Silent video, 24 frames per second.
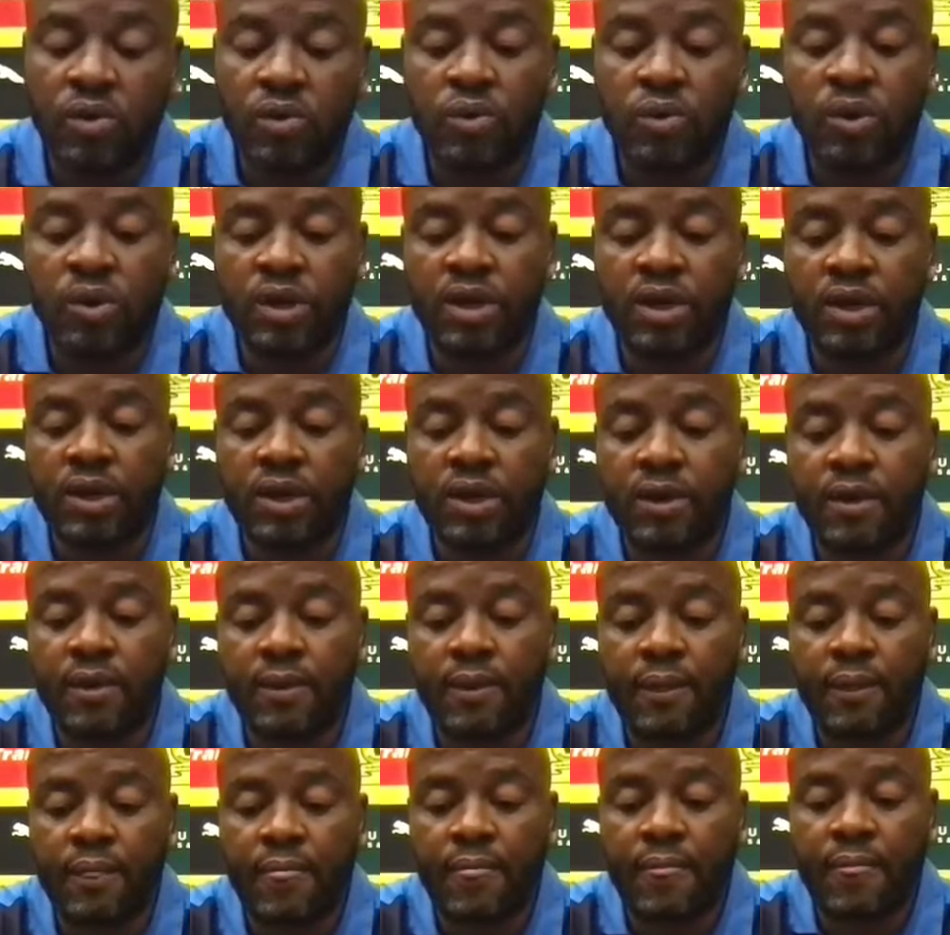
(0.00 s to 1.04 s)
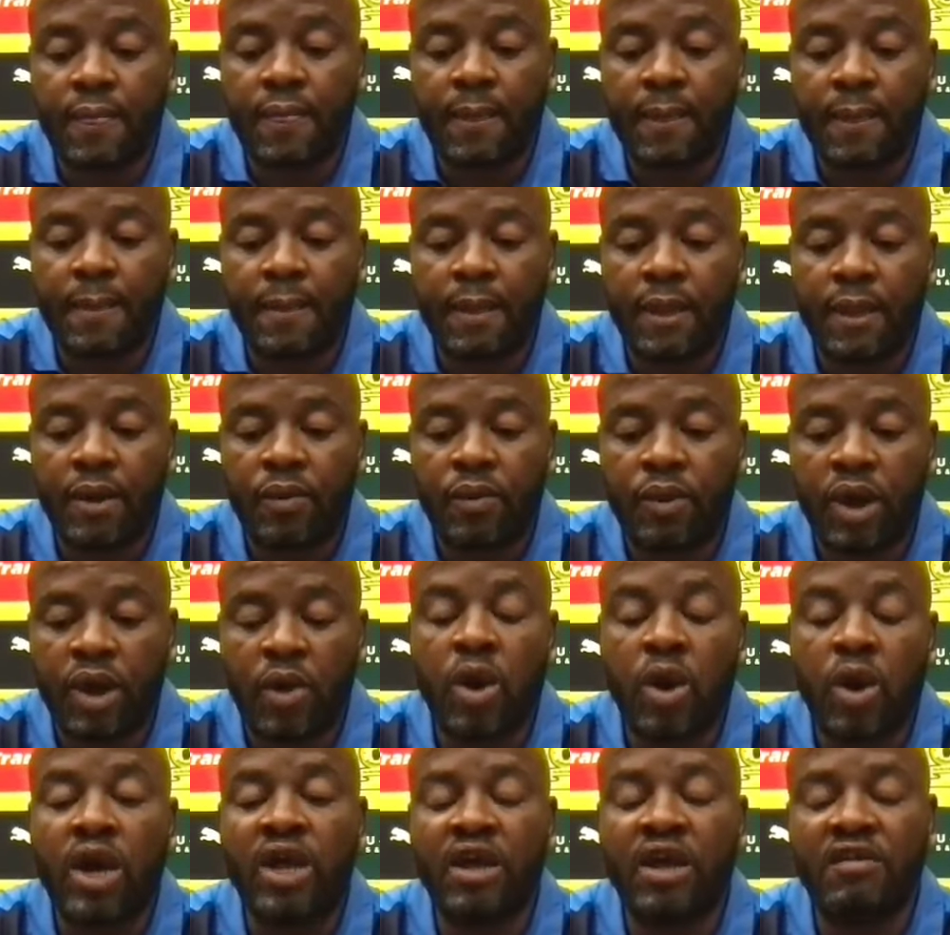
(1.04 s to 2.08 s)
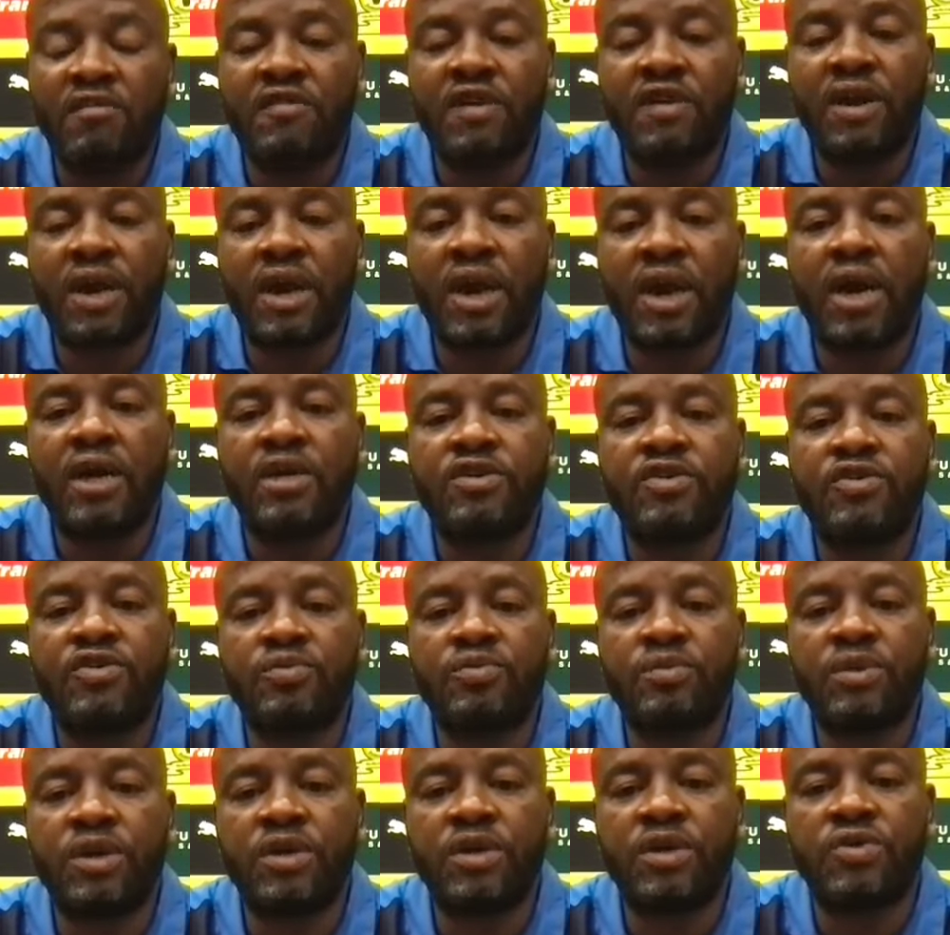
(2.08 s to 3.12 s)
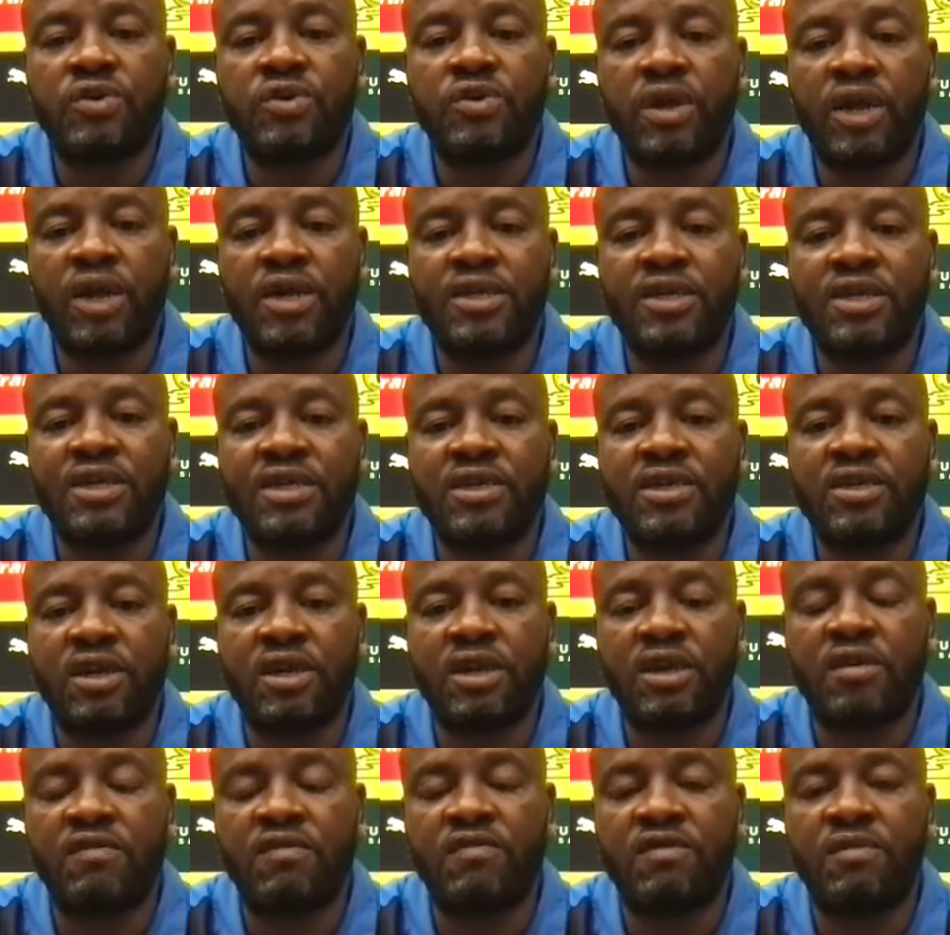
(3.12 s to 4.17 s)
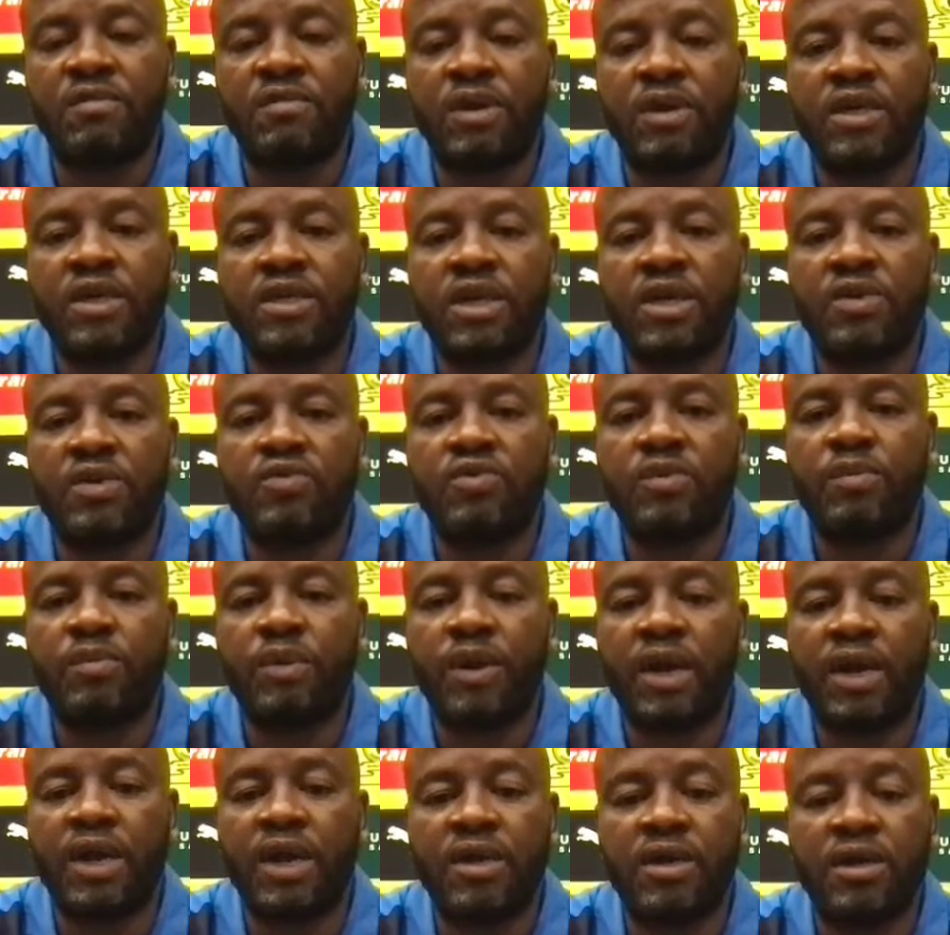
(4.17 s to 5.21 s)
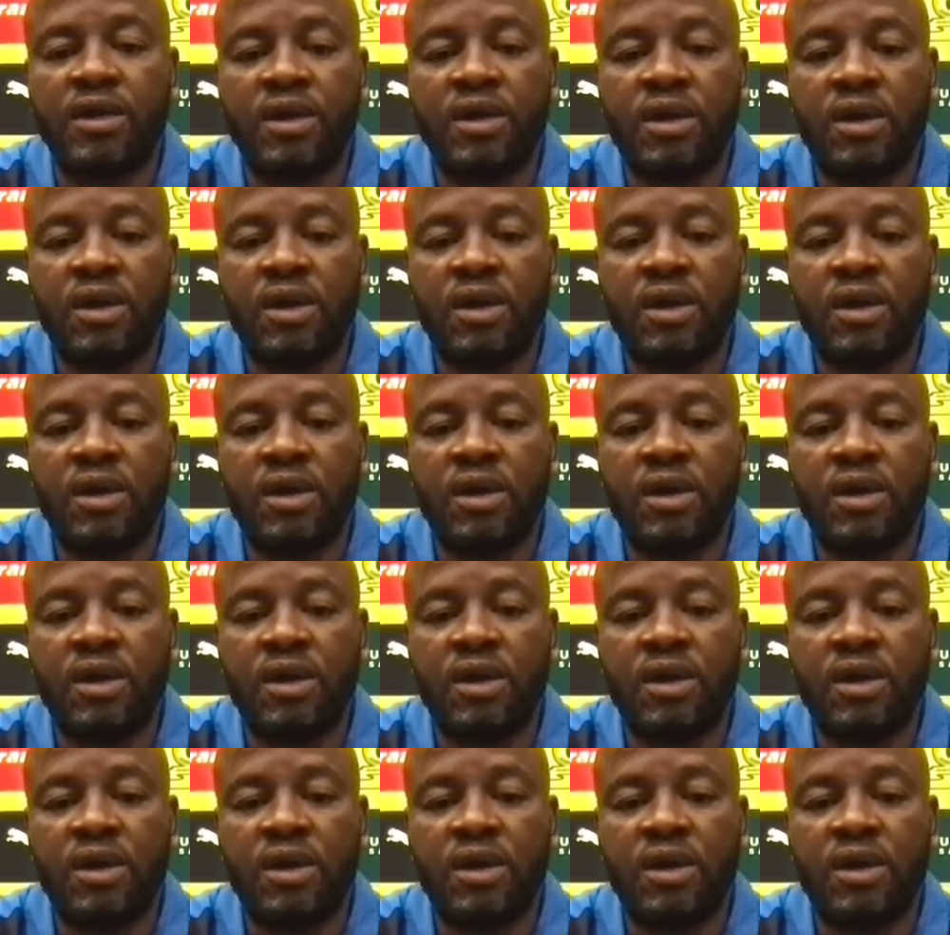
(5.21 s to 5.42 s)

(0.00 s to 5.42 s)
we are working very hard to make sure that each and every match that we play,